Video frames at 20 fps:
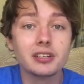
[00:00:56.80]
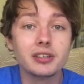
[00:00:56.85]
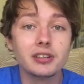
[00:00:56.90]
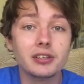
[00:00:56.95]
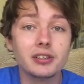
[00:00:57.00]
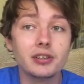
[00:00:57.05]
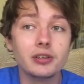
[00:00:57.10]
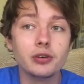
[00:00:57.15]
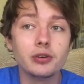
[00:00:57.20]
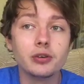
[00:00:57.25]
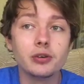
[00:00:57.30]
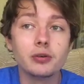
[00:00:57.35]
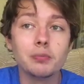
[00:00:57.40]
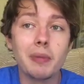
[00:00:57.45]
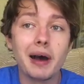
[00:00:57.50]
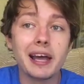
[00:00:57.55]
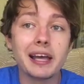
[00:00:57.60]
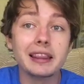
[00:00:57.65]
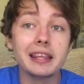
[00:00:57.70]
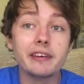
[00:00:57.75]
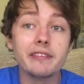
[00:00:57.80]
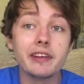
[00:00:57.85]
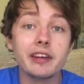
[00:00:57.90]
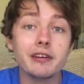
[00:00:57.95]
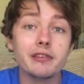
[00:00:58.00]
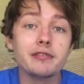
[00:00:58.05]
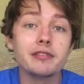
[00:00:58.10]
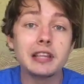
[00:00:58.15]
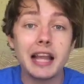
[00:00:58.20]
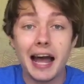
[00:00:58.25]
You might live in
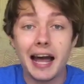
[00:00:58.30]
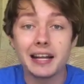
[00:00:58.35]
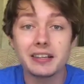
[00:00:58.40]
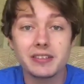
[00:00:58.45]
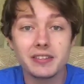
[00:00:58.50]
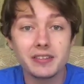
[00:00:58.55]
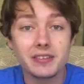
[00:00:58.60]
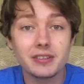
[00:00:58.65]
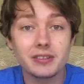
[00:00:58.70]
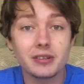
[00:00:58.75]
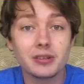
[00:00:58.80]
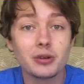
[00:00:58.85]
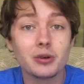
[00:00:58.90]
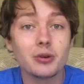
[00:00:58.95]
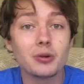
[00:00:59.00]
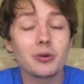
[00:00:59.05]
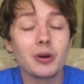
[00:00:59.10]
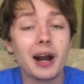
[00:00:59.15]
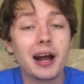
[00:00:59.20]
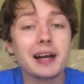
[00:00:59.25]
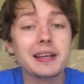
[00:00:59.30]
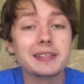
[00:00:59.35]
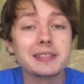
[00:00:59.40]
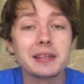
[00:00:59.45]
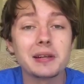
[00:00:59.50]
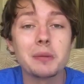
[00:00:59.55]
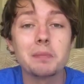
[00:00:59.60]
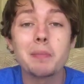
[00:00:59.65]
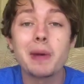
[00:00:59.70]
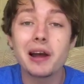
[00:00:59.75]
a flat. Whereas
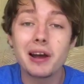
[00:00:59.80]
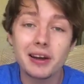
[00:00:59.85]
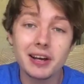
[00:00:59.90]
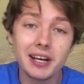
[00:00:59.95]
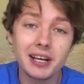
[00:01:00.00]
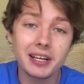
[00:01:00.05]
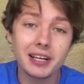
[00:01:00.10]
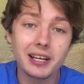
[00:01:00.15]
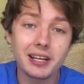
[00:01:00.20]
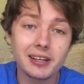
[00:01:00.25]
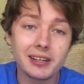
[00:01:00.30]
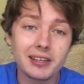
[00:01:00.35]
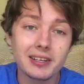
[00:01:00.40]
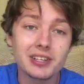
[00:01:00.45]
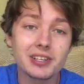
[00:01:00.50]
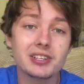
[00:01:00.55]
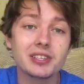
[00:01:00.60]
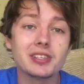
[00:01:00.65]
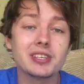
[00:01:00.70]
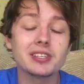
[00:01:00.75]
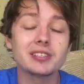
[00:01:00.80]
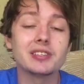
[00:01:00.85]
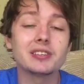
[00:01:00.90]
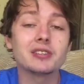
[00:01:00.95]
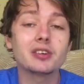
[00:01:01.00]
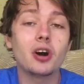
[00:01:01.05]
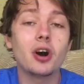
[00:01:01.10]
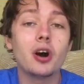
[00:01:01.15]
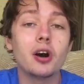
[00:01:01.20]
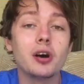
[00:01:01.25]
in American English, this is
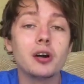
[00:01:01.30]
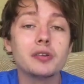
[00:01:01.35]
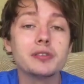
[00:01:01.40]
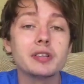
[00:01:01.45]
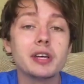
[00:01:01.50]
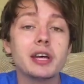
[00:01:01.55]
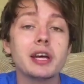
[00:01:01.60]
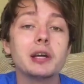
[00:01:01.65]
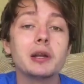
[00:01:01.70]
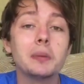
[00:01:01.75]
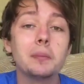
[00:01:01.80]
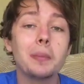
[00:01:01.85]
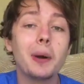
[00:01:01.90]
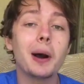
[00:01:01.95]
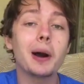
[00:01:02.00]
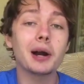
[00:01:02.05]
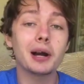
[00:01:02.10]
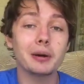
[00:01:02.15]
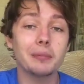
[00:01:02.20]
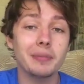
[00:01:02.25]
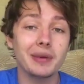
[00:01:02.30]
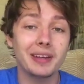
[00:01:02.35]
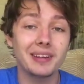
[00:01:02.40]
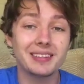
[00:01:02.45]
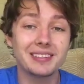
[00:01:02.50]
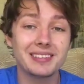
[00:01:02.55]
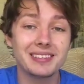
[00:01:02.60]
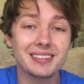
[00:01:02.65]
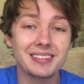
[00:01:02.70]
called an apartment.